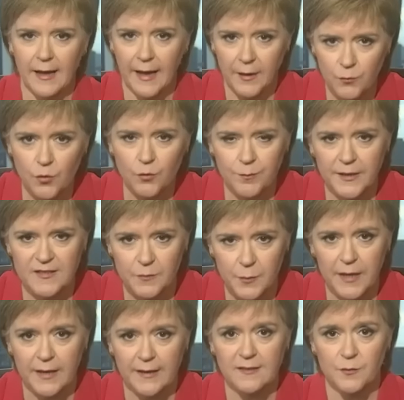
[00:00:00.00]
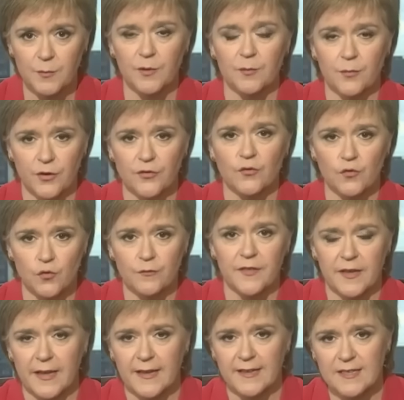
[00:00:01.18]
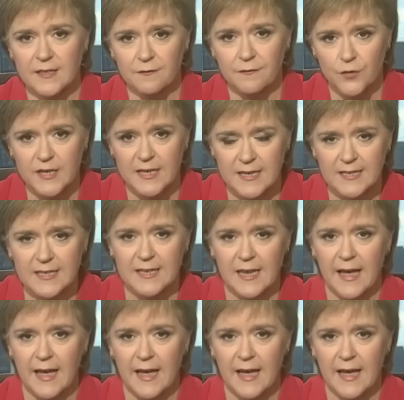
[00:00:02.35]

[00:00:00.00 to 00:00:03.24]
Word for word: I, I, will be speaking to people in Brussels over the next few days.